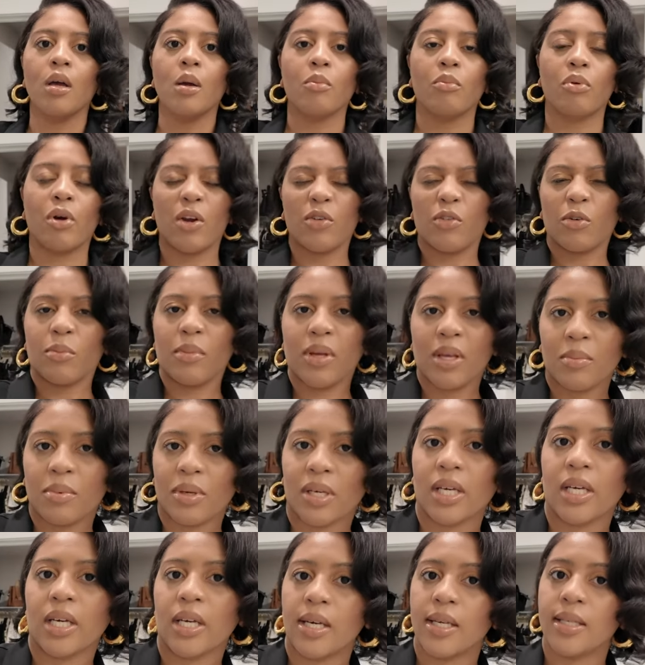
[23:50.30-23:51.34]
Pray for me
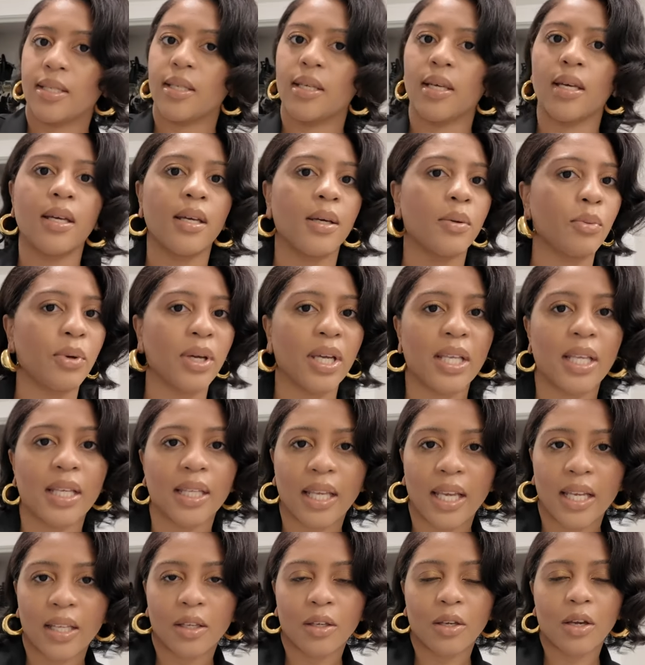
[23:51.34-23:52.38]
because we in
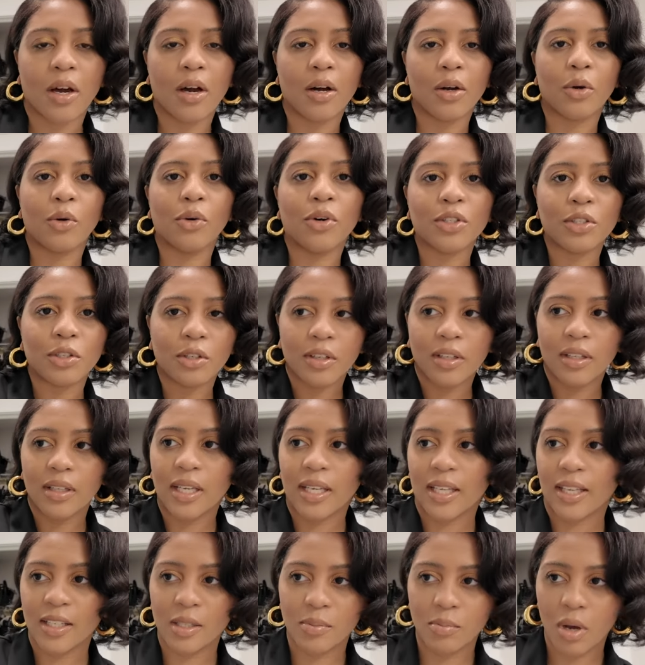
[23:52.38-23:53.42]
Atlanta, y'all going to a
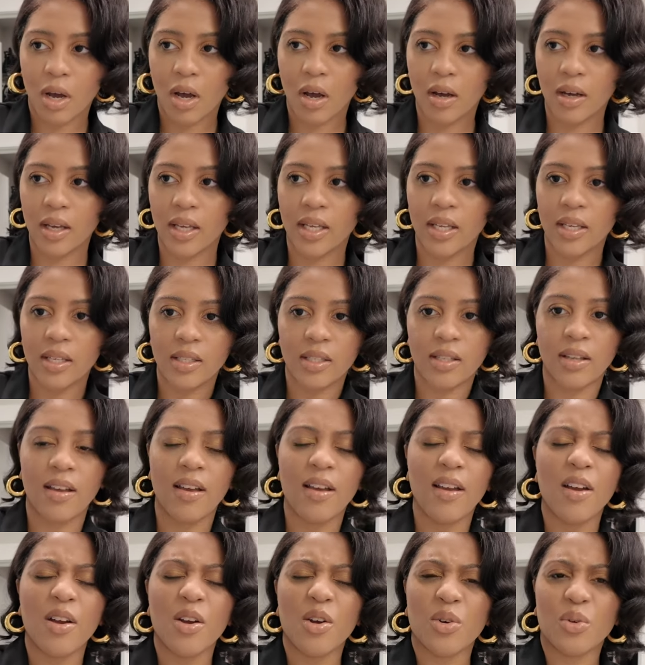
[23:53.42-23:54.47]
Lenox Mall is
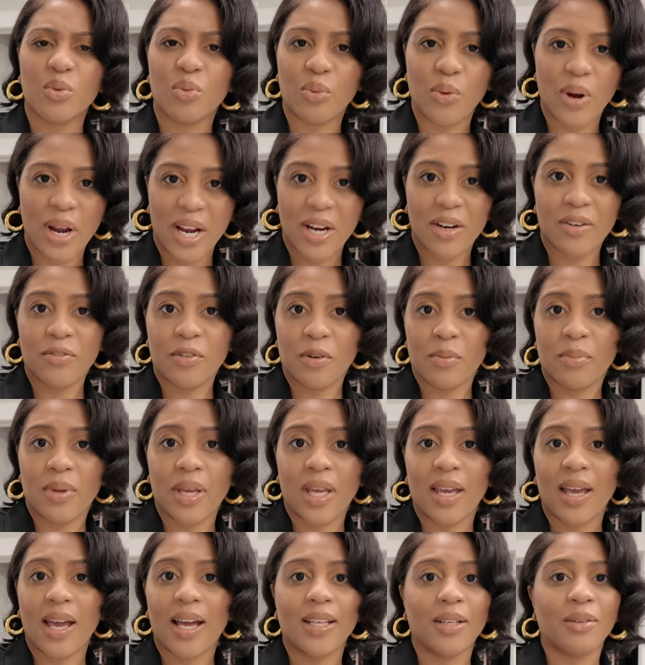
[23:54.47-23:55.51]
rare for
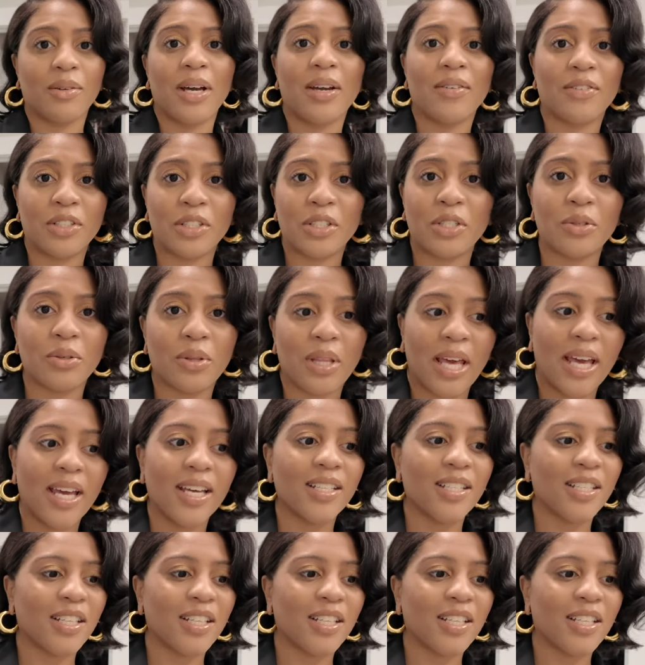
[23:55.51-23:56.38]
me. I don't ever do that.